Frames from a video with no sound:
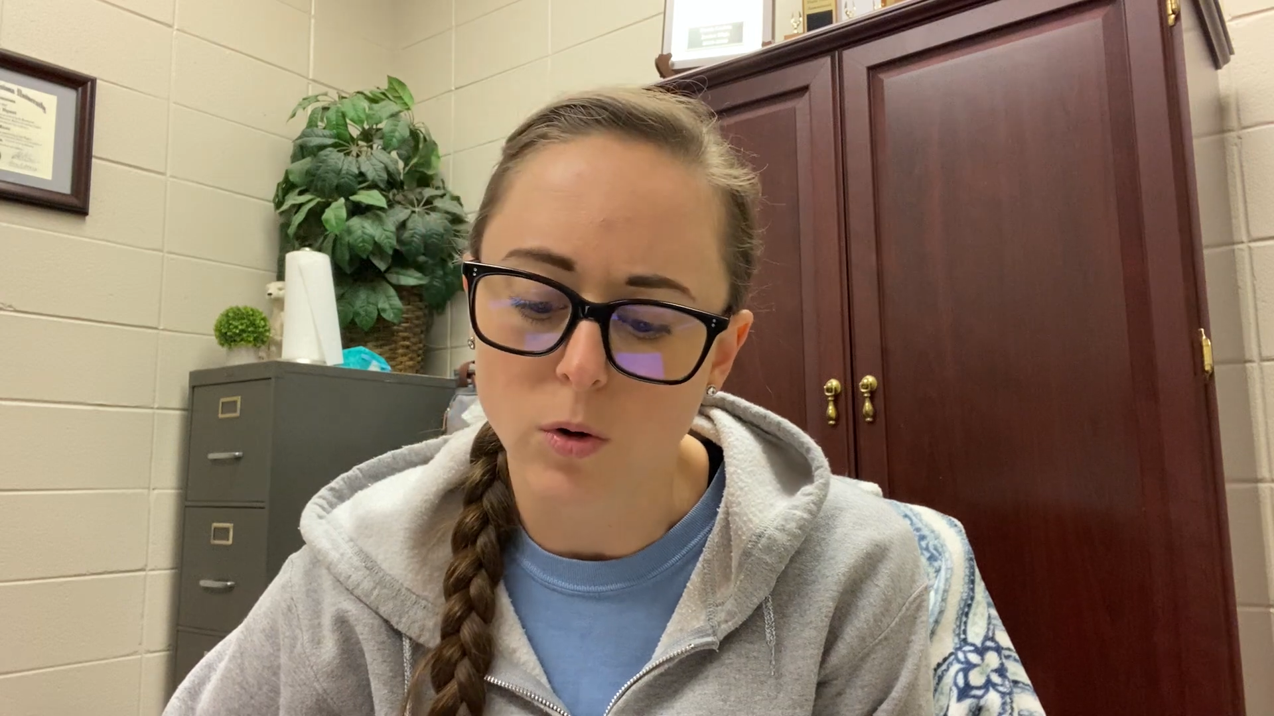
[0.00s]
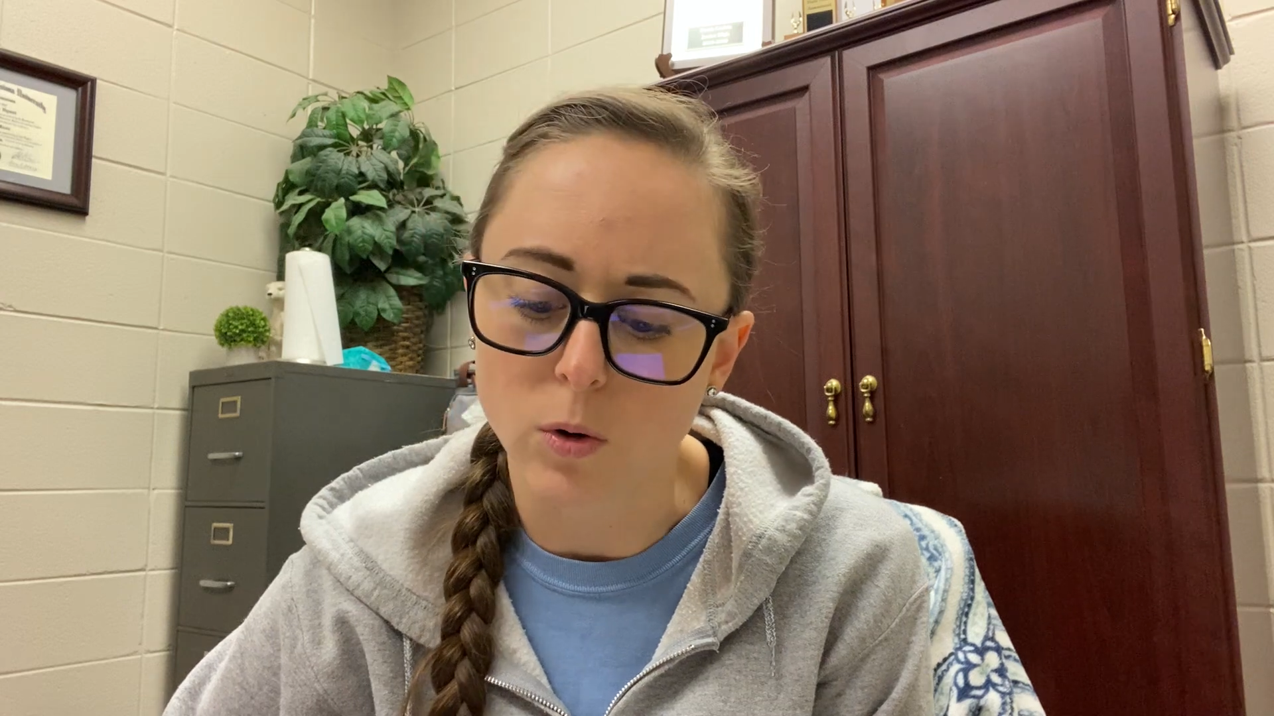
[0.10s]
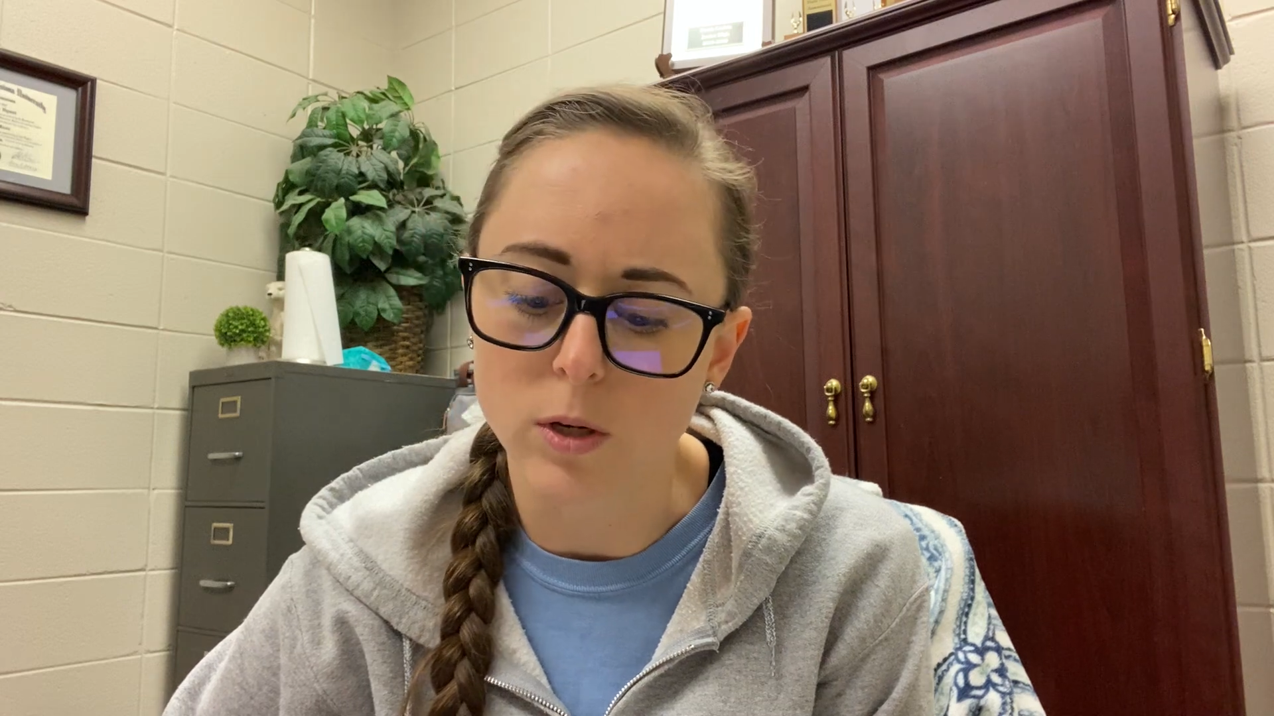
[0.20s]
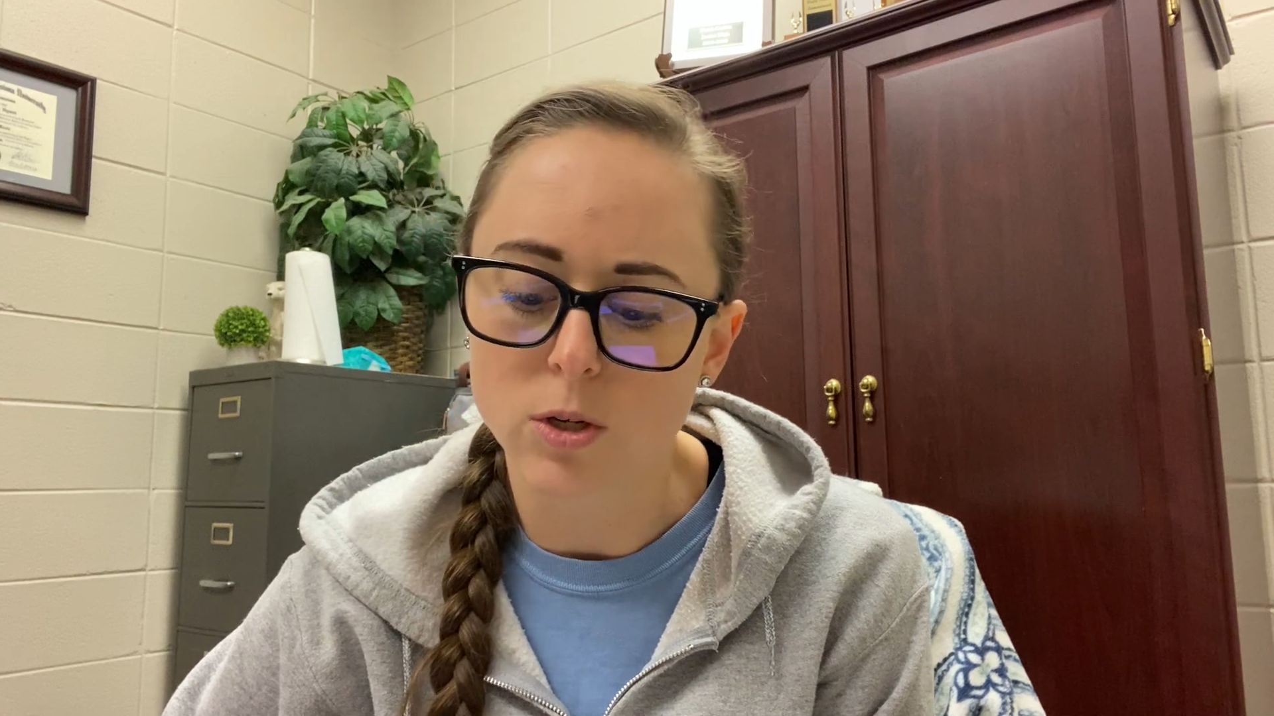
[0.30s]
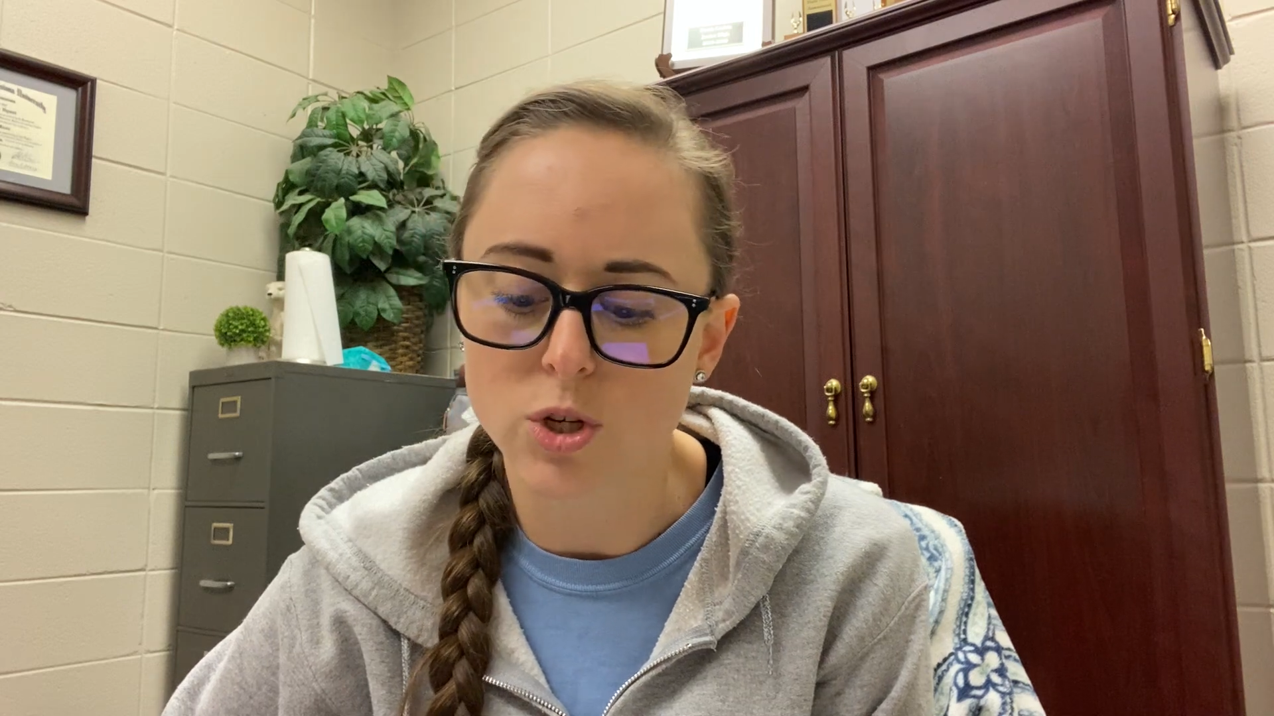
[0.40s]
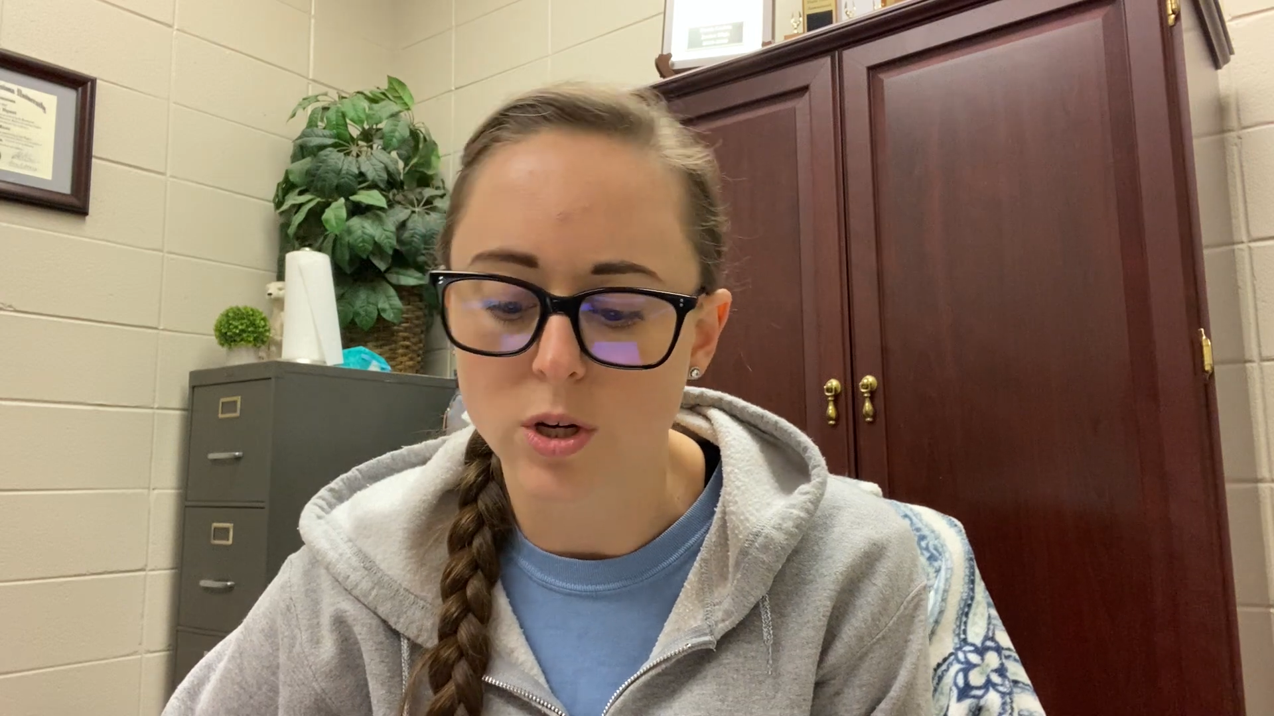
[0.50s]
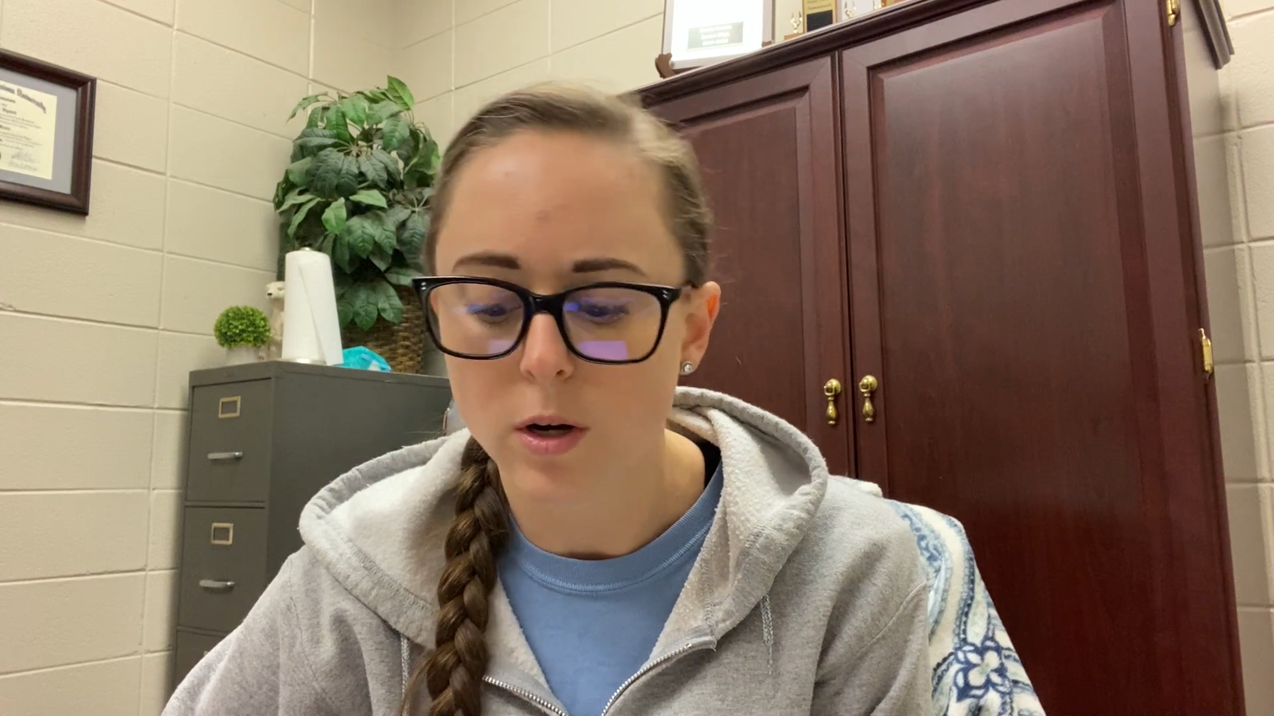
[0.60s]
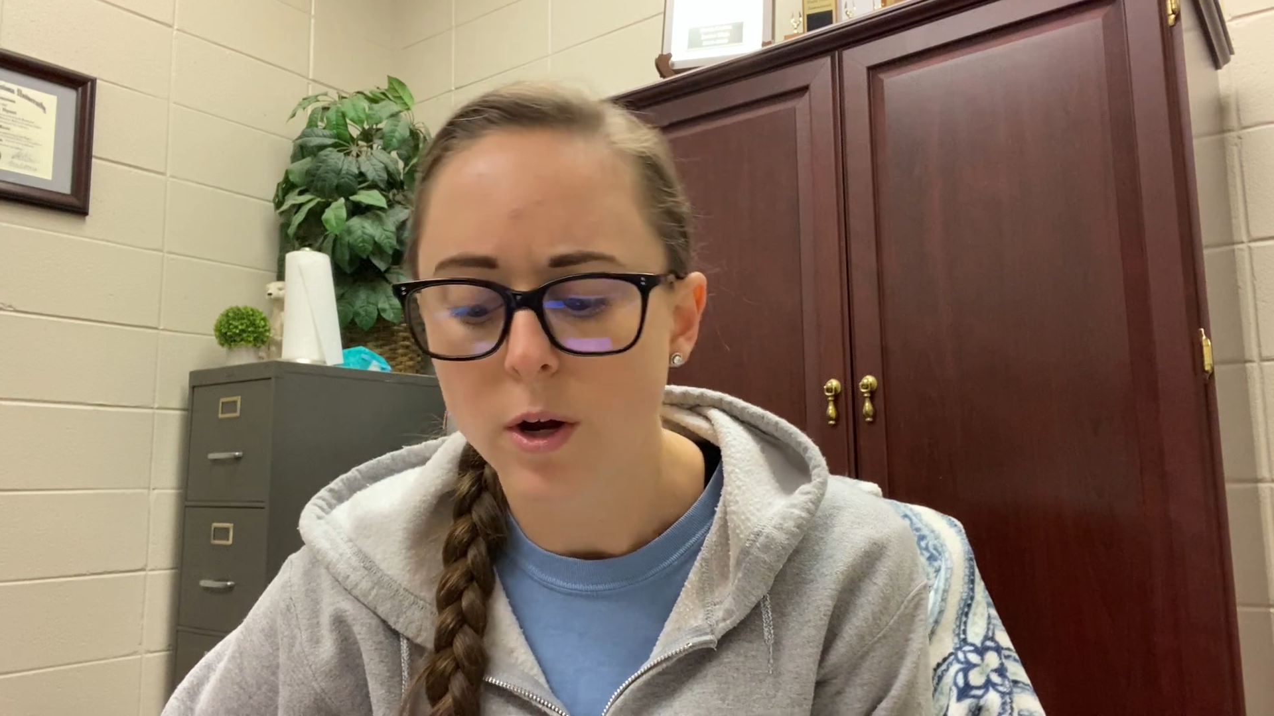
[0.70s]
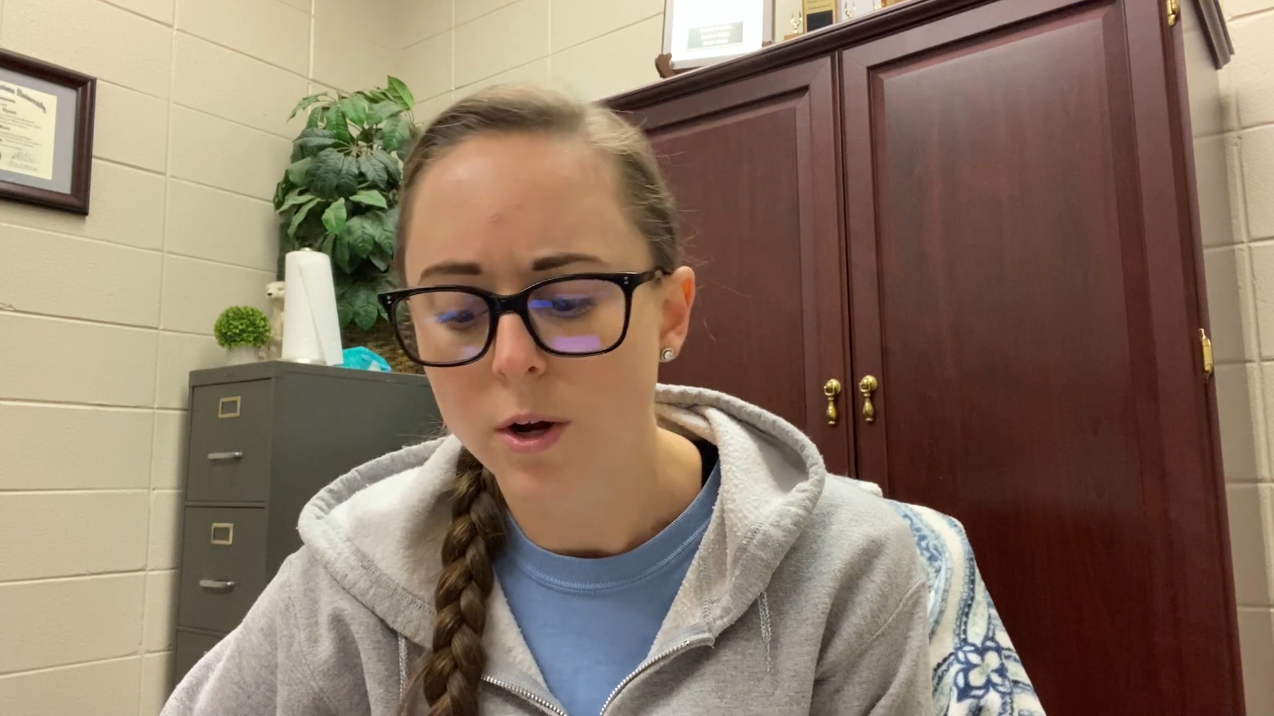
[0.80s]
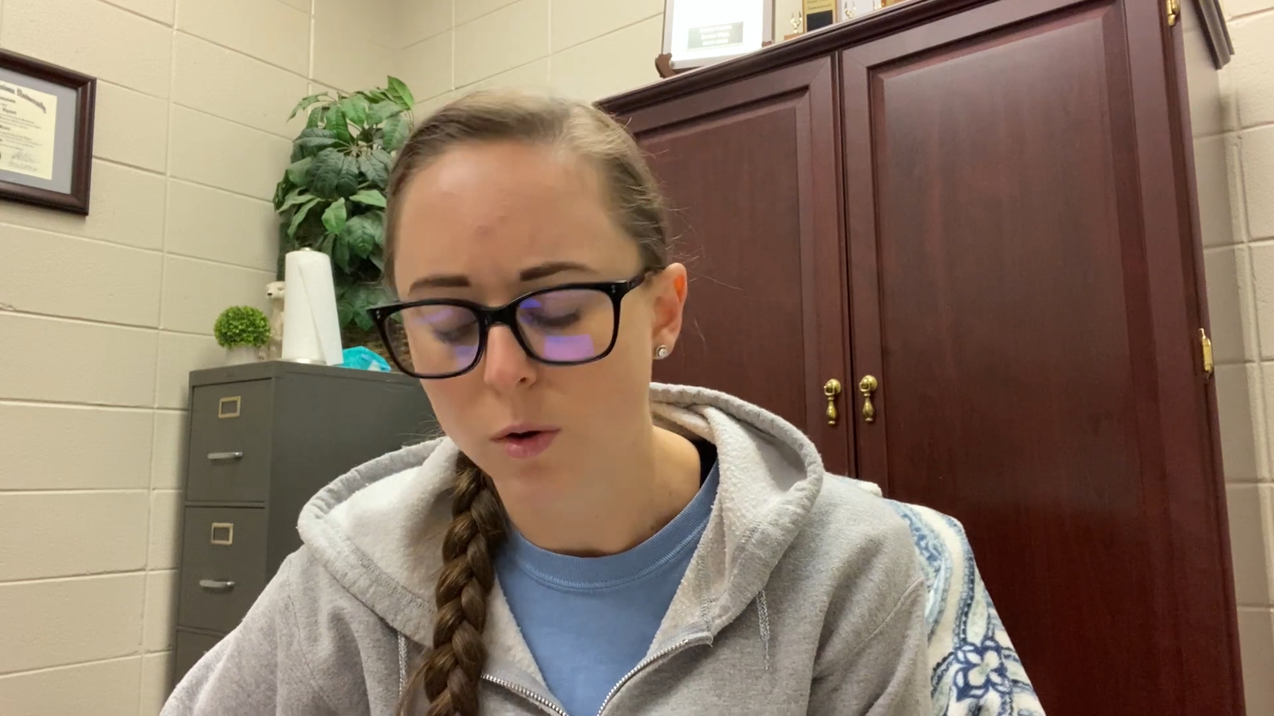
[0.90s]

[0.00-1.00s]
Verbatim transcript: quarter,